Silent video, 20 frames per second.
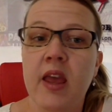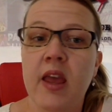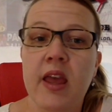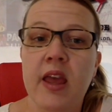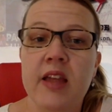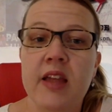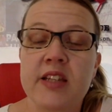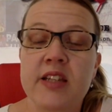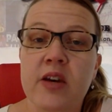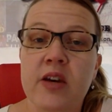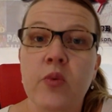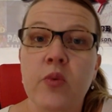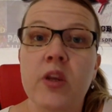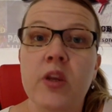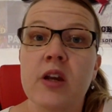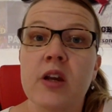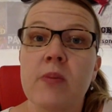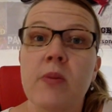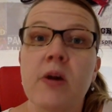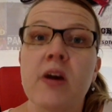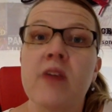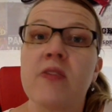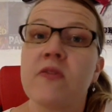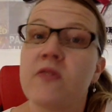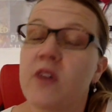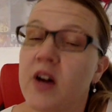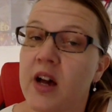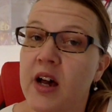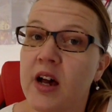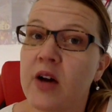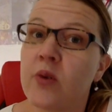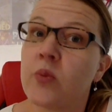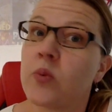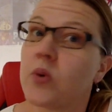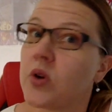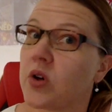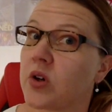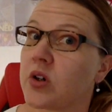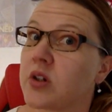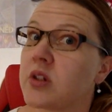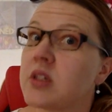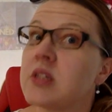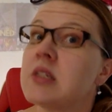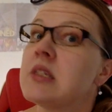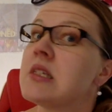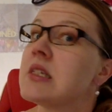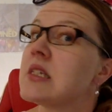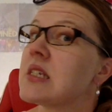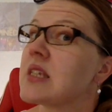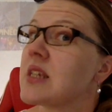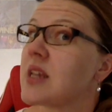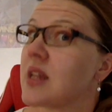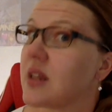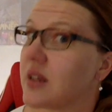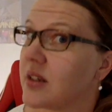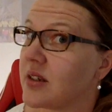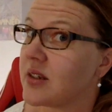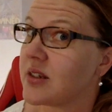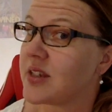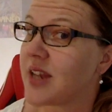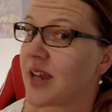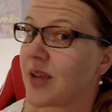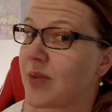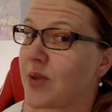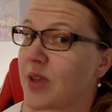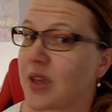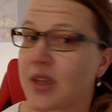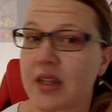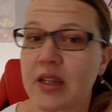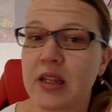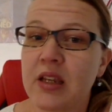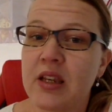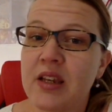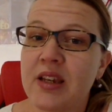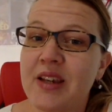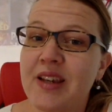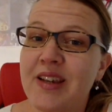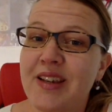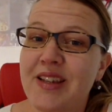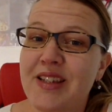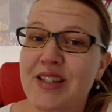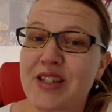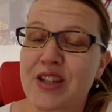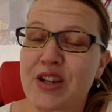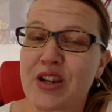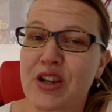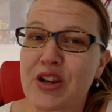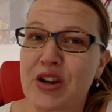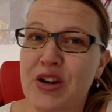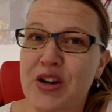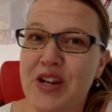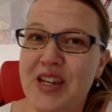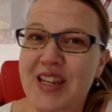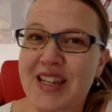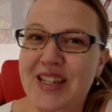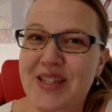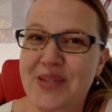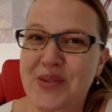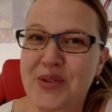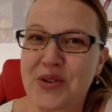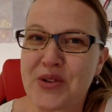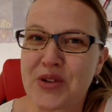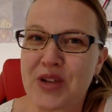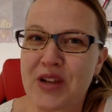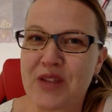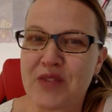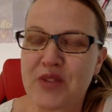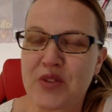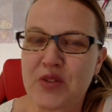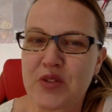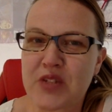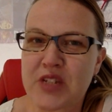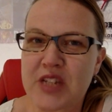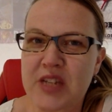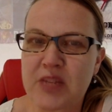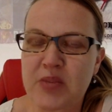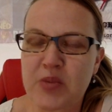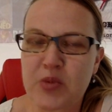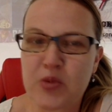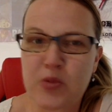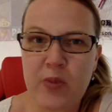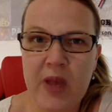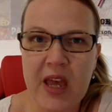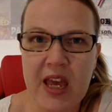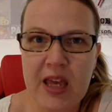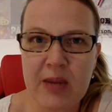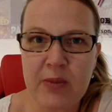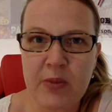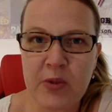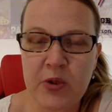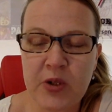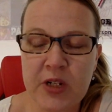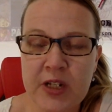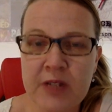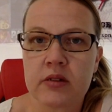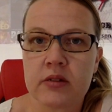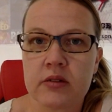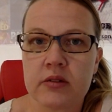And our winner by far was Damien. So, I guess we all love the redeemable bad boy.